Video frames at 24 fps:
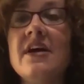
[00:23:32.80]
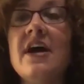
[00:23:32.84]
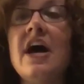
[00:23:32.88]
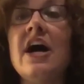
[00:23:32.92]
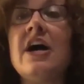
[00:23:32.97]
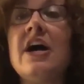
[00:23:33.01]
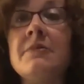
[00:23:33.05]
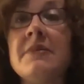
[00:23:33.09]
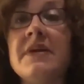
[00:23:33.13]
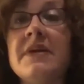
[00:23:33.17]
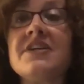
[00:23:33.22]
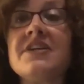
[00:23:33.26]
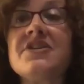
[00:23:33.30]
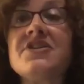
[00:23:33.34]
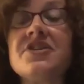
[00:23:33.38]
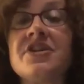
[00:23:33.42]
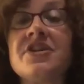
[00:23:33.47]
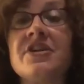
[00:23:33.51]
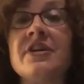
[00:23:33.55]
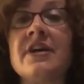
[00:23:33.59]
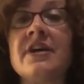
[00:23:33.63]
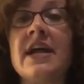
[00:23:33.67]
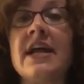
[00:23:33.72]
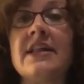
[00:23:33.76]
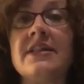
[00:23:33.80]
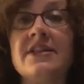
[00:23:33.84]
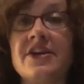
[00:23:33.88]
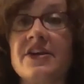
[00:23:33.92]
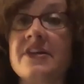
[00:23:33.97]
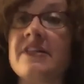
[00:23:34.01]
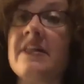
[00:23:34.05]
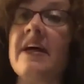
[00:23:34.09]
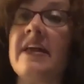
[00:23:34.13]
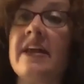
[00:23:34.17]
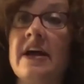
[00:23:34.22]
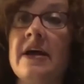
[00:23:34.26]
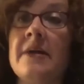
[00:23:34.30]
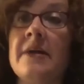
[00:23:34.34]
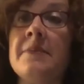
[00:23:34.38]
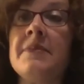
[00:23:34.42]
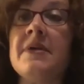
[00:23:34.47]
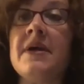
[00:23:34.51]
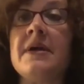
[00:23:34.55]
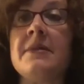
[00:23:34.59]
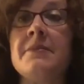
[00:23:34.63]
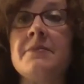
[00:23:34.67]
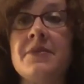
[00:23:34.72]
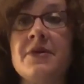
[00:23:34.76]
I'll make sure and look that up
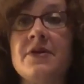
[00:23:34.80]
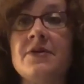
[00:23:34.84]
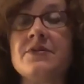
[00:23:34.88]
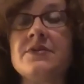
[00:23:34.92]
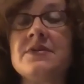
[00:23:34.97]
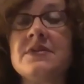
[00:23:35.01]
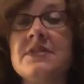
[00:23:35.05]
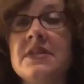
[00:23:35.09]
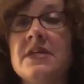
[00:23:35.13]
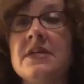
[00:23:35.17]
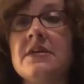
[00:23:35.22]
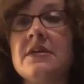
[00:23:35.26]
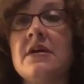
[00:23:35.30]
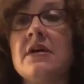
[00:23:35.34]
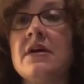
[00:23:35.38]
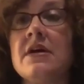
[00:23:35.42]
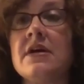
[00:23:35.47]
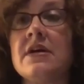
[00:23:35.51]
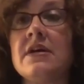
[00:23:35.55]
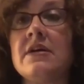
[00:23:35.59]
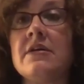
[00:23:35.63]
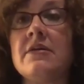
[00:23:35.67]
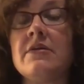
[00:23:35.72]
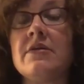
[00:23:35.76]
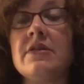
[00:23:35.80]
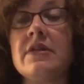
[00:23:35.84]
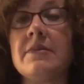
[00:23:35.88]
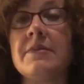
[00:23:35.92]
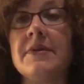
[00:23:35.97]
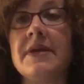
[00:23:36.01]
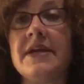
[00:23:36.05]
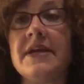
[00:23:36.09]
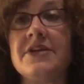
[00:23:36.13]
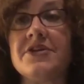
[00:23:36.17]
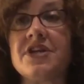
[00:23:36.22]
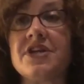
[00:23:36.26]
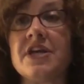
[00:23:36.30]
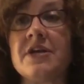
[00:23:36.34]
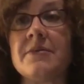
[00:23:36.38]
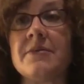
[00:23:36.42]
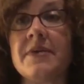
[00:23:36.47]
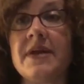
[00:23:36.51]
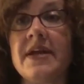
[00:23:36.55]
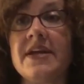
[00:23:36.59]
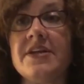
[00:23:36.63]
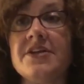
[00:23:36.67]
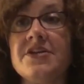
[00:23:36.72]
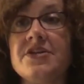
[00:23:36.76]
and post it on the Patreon
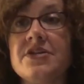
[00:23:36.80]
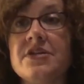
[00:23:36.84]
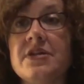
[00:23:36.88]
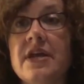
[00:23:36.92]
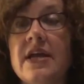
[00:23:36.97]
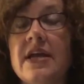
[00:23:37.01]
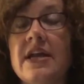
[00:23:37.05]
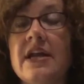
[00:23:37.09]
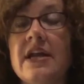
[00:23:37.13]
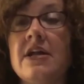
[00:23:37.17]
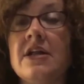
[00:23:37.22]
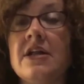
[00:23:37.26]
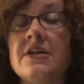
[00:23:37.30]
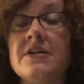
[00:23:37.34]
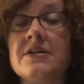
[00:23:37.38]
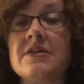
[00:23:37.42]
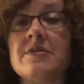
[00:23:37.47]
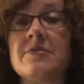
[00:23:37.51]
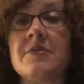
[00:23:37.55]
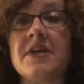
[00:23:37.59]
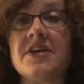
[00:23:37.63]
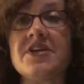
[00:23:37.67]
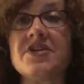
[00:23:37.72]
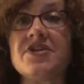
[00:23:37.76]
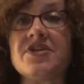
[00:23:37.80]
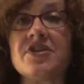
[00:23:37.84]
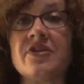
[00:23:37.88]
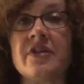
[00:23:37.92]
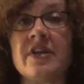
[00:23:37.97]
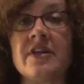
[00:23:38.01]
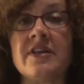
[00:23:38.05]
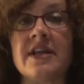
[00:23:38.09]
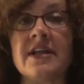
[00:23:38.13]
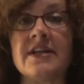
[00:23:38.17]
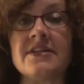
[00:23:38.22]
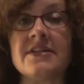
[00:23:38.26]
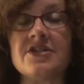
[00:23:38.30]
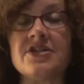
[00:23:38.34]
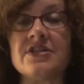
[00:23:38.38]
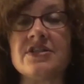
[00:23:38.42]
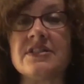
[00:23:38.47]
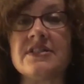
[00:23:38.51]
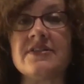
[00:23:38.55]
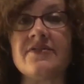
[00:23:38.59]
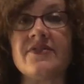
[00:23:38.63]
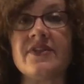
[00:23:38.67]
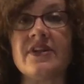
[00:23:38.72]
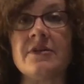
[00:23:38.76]
page. And I'll also make sure that that's
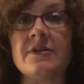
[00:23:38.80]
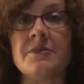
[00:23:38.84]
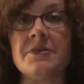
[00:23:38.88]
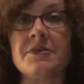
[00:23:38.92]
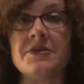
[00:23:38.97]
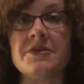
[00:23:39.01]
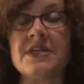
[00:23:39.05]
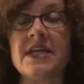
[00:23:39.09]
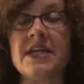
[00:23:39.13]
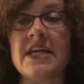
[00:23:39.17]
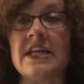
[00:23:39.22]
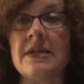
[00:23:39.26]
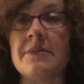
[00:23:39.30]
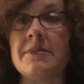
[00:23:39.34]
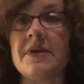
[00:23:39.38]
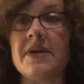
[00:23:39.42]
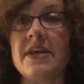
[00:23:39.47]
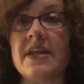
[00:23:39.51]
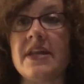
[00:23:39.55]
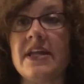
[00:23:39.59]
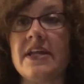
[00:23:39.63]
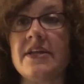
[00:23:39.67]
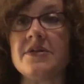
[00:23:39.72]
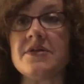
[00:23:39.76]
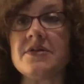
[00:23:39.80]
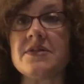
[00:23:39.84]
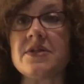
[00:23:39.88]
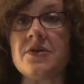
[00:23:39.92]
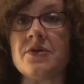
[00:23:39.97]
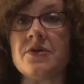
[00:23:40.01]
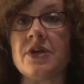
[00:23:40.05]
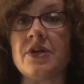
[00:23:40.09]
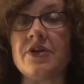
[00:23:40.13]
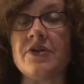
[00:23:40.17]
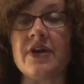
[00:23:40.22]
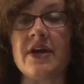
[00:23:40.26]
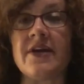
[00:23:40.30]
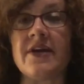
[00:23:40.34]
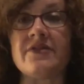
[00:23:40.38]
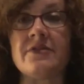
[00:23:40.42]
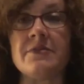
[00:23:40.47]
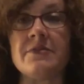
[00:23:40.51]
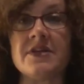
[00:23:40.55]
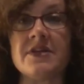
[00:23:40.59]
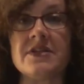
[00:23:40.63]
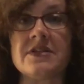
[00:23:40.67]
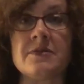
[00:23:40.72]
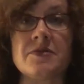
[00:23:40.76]
just available to anybody, so you don't have to
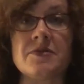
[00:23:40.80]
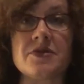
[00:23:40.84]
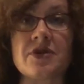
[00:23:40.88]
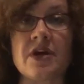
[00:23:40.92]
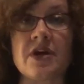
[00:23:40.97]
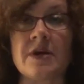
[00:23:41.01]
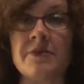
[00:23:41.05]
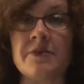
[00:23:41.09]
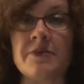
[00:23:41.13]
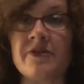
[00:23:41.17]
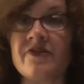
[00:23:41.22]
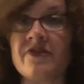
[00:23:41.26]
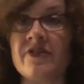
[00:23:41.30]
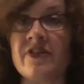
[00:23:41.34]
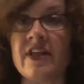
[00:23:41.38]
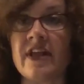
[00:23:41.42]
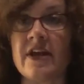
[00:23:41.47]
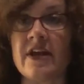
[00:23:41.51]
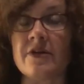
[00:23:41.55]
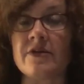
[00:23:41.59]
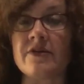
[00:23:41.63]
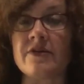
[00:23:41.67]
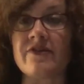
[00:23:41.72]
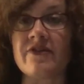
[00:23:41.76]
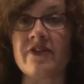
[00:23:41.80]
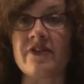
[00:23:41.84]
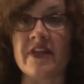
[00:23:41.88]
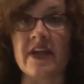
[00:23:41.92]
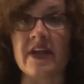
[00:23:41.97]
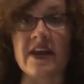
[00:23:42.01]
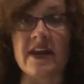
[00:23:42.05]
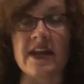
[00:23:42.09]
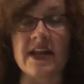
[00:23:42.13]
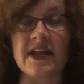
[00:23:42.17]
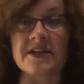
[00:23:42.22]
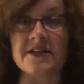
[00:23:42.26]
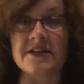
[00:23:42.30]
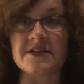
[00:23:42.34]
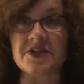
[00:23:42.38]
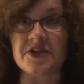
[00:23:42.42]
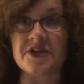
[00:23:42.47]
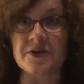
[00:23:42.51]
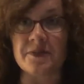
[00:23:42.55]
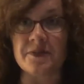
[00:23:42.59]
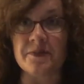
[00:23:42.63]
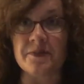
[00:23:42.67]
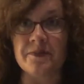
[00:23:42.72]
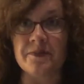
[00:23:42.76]
be a subscriber for that answer.